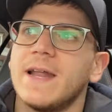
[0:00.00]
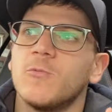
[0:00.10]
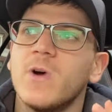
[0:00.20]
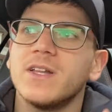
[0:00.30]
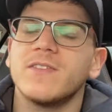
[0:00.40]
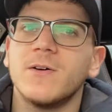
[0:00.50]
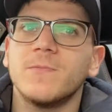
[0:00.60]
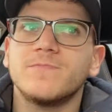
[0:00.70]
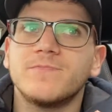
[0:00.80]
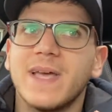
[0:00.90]
and one of the
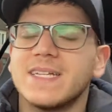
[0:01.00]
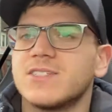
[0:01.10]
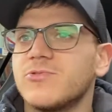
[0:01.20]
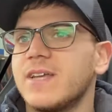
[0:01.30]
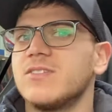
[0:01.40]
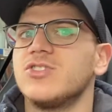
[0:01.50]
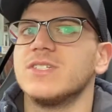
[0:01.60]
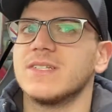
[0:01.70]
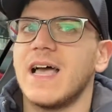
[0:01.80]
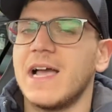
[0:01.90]
best
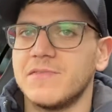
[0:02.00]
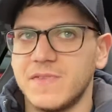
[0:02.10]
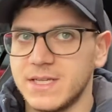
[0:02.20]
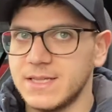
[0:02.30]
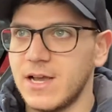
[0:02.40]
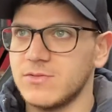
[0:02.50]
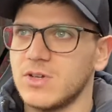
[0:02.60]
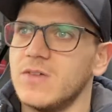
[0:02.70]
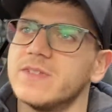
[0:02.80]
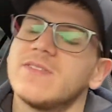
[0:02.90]
strategies that I figured out
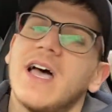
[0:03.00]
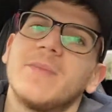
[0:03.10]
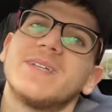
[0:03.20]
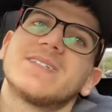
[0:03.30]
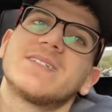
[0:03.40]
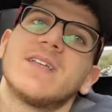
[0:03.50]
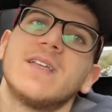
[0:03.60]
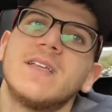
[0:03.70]
over time is,